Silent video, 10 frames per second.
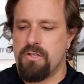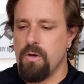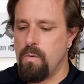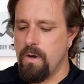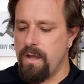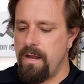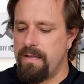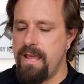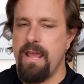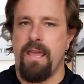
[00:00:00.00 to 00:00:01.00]
So we're
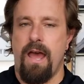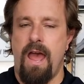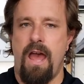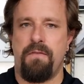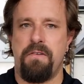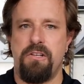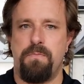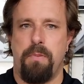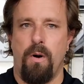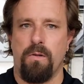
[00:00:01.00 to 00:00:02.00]
gonna take a half
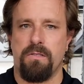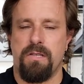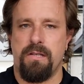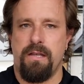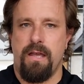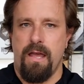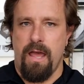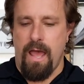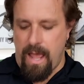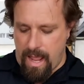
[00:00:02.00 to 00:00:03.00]
inch bolt
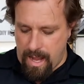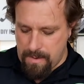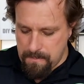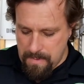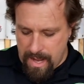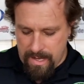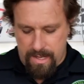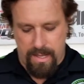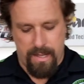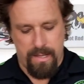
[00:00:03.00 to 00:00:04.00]
and
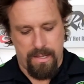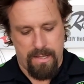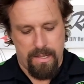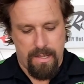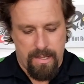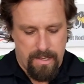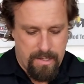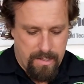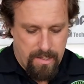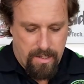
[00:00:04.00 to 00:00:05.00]
make
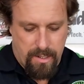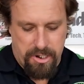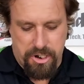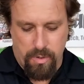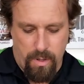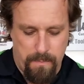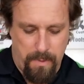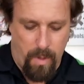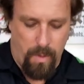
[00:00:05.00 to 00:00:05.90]
a short